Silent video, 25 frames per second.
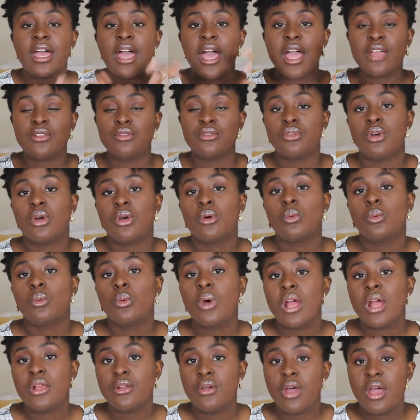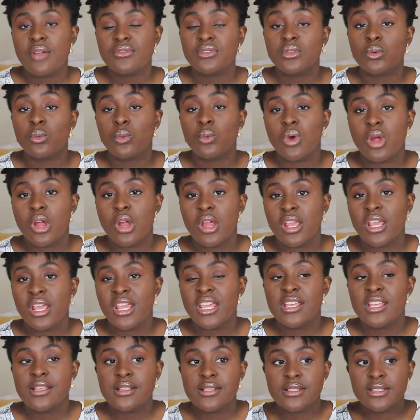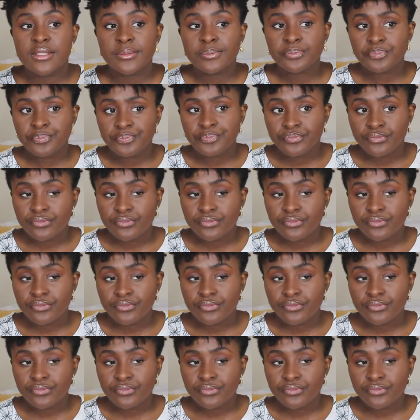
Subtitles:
I don't have to worry is